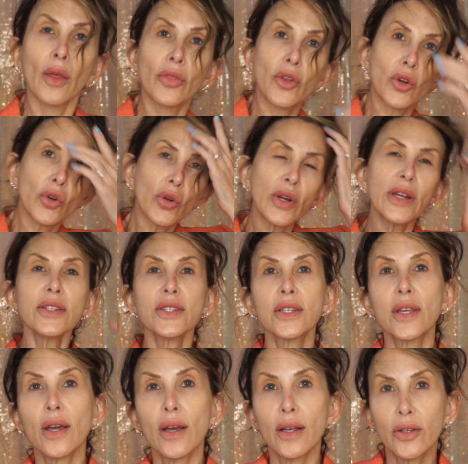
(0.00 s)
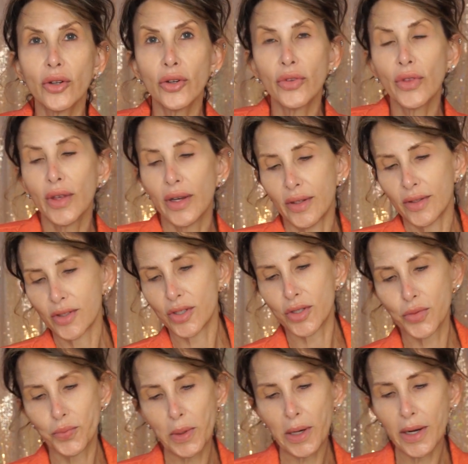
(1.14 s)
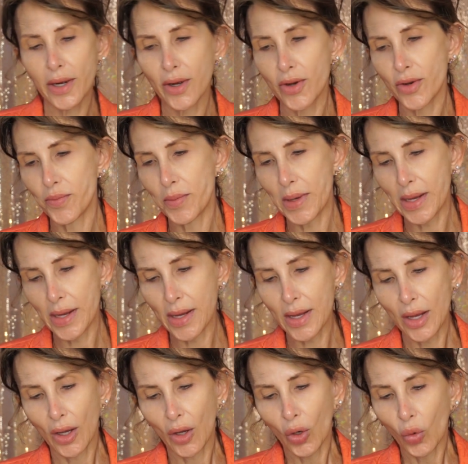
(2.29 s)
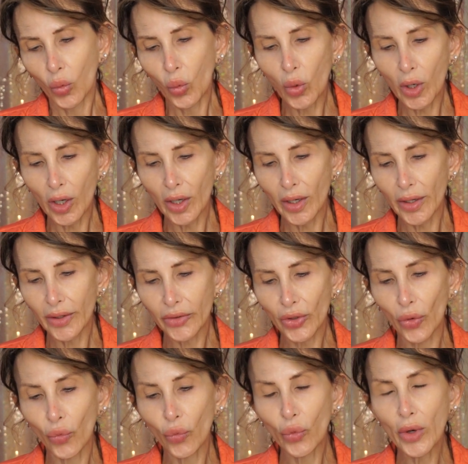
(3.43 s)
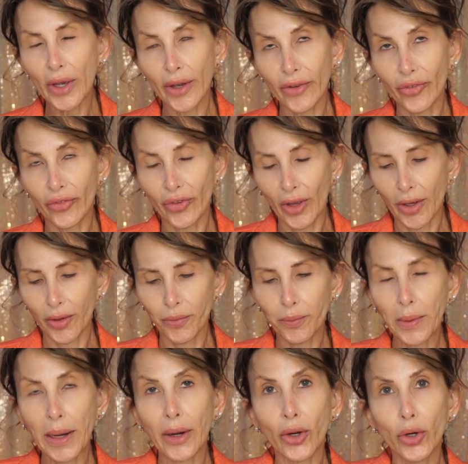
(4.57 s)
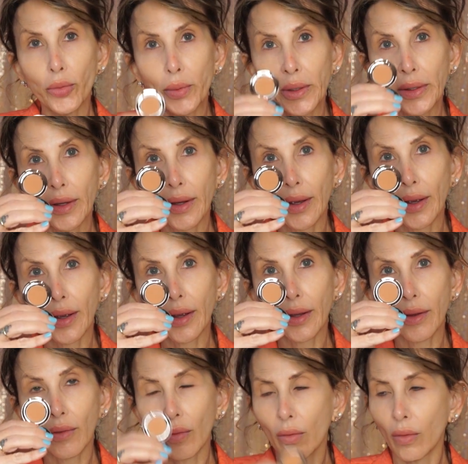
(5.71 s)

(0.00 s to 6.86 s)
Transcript: The crease color that inspired me was Riff by Urban Decay.